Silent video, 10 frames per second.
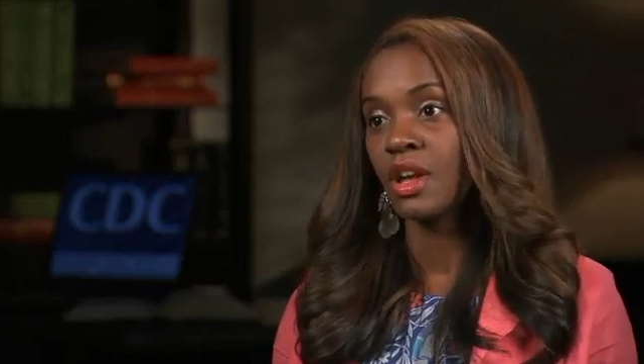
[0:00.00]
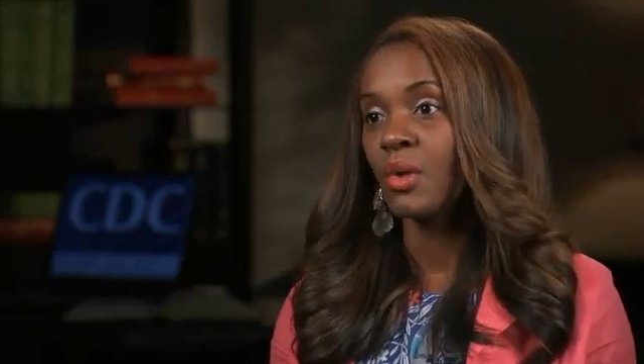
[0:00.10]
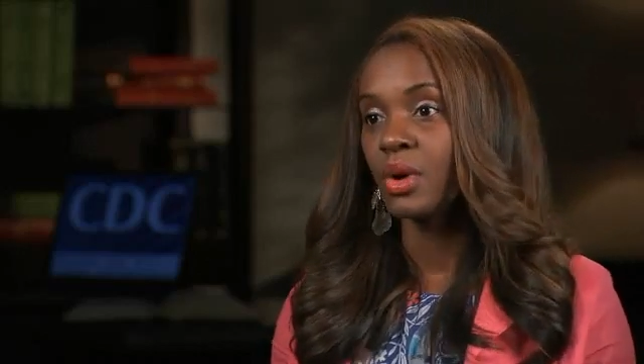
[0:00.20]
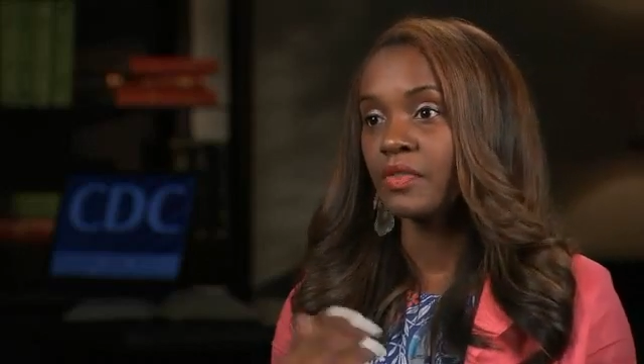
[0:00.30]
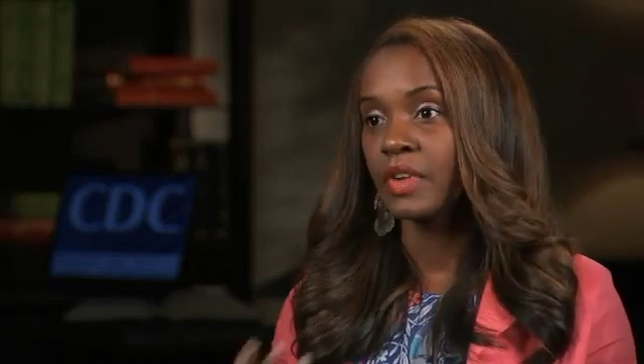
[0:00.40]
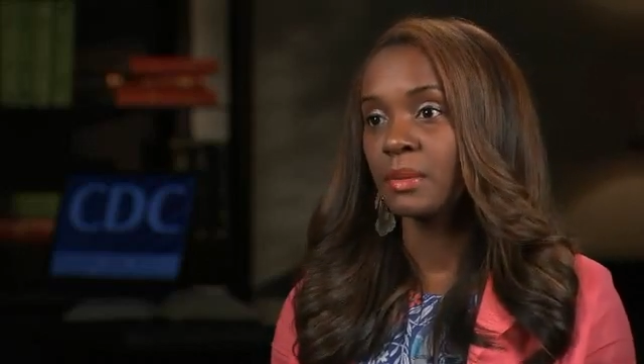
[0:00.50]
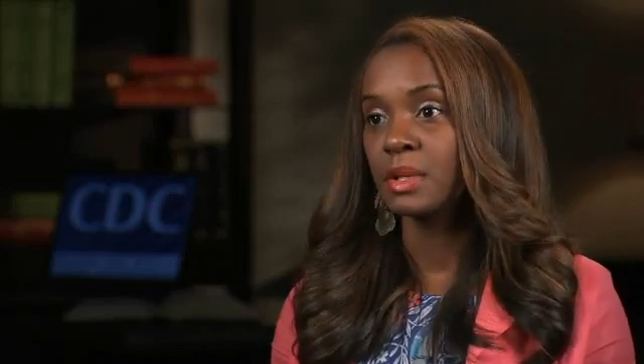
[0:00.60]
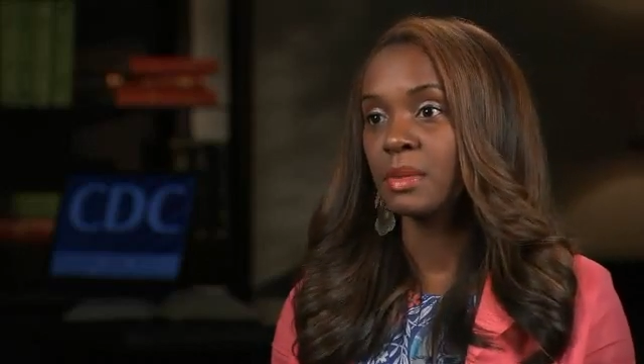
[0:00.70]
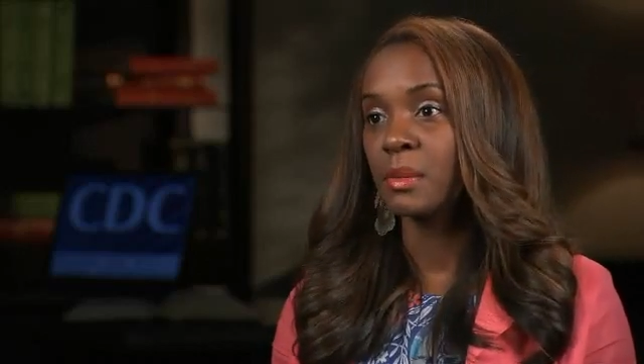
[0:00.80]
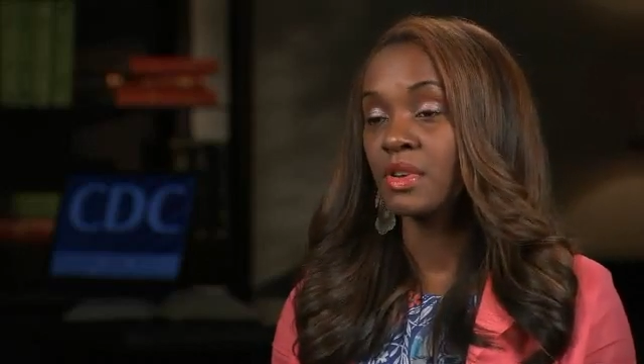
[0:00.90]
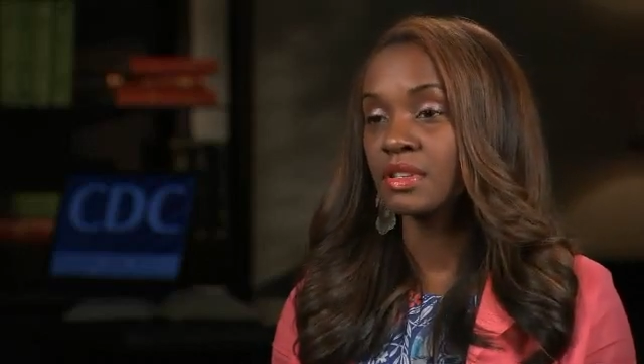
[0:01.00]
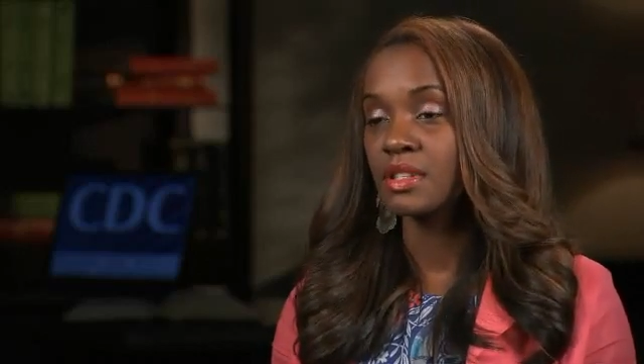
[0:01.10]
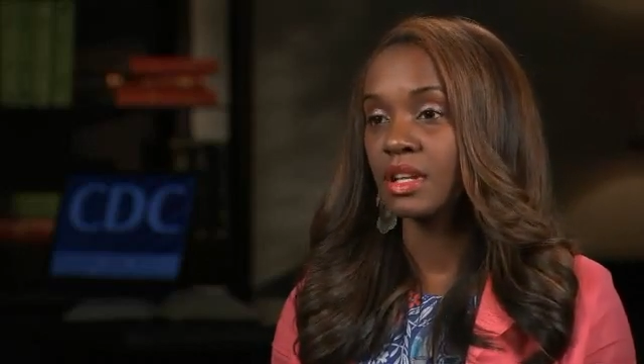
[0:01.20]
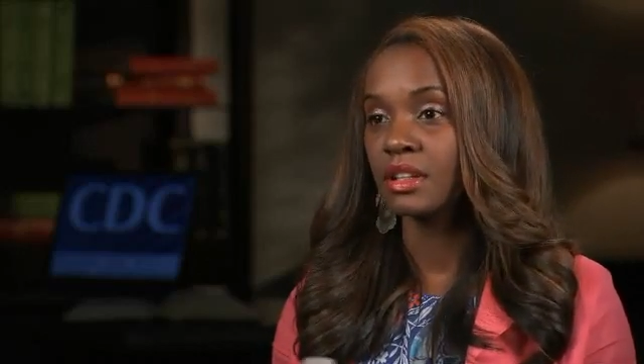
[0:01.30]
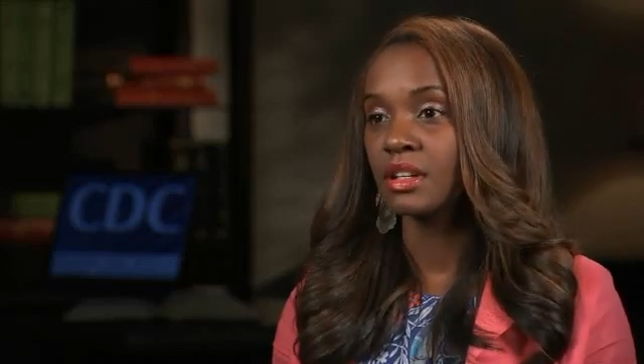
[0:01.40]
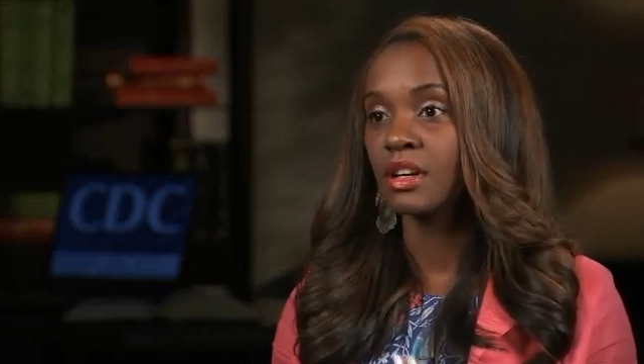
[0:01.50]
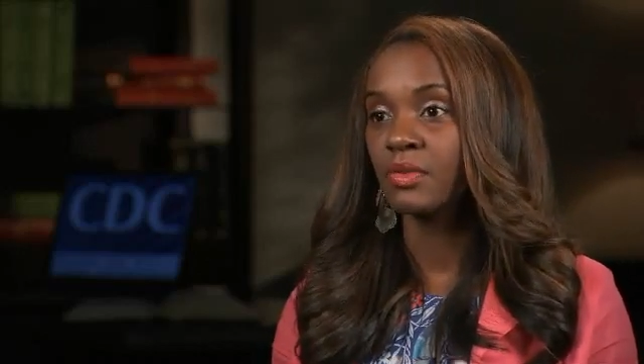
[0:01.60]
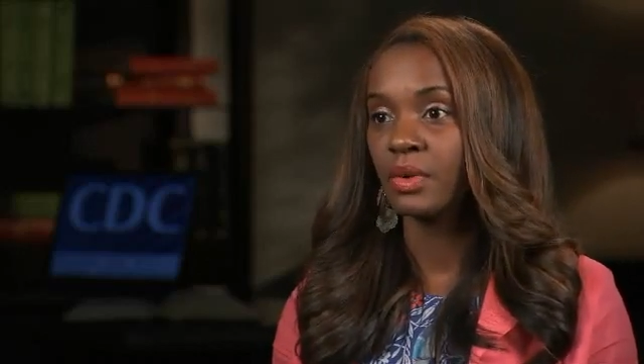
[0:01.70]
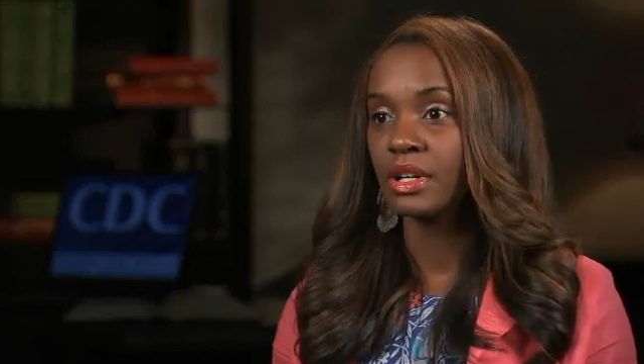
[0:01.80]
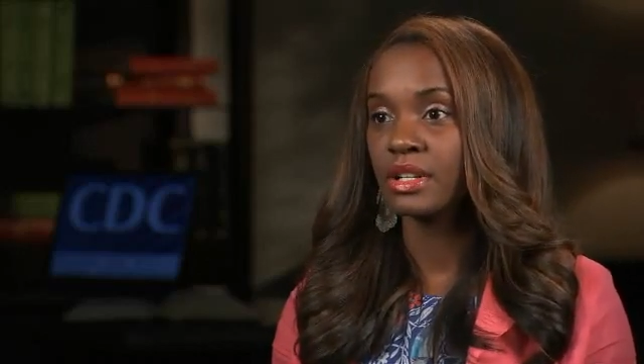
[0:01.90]
where family members and loved
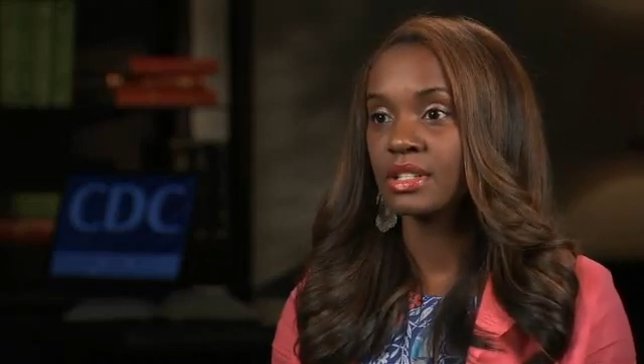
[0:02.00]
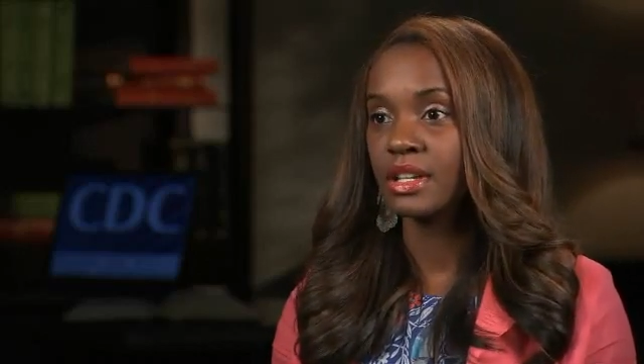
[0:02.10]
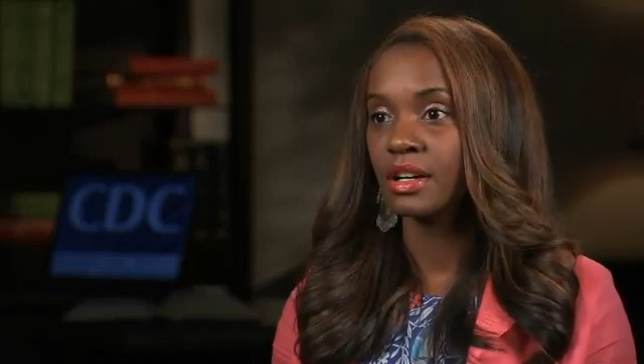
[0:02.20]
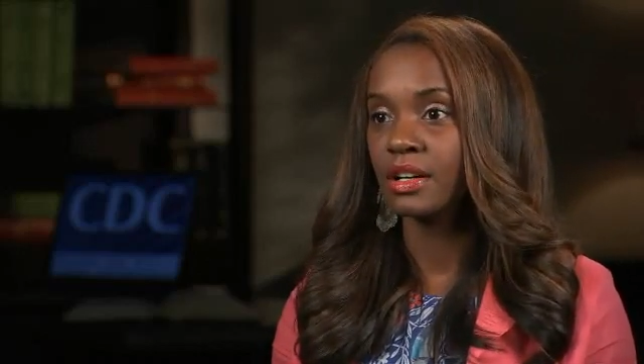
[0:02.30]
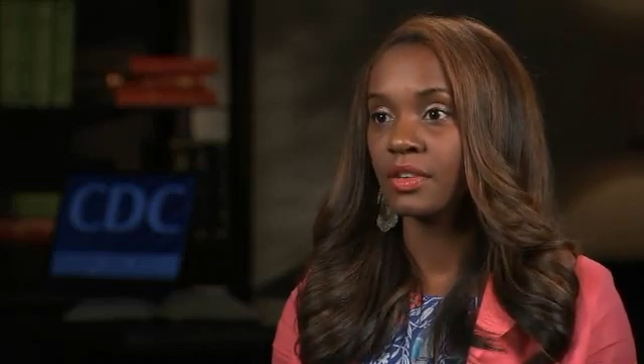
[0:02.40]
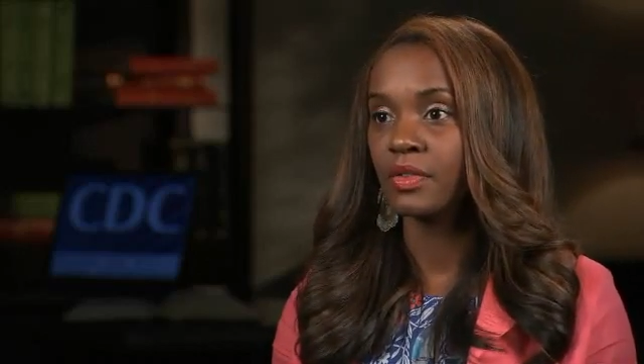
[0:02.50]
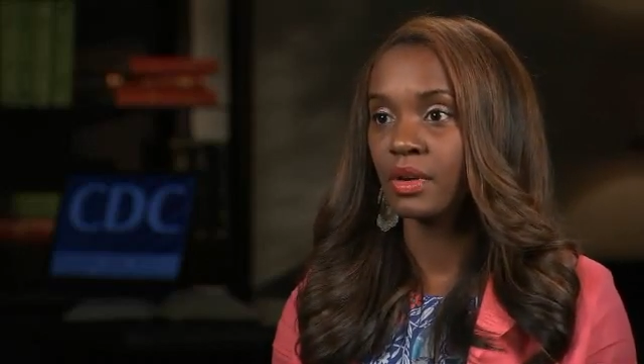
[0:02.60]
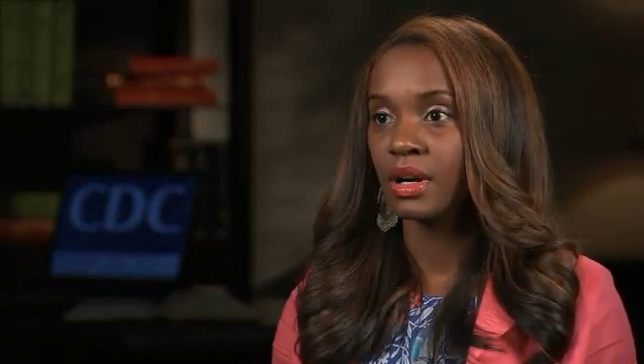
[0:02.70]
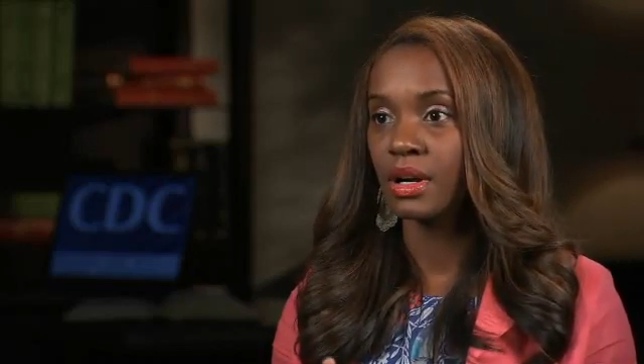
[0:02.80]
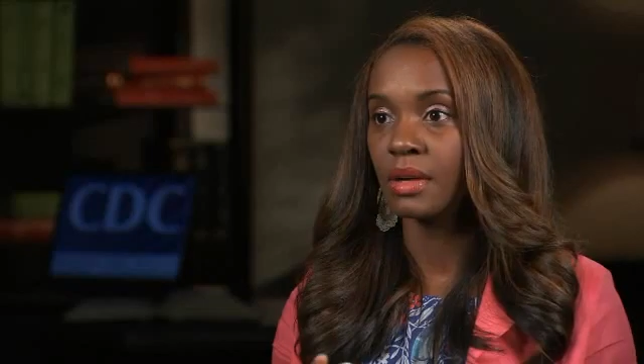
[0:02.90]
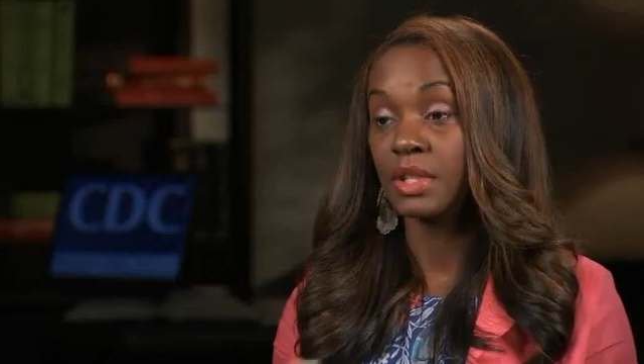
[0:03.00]
ones of uh,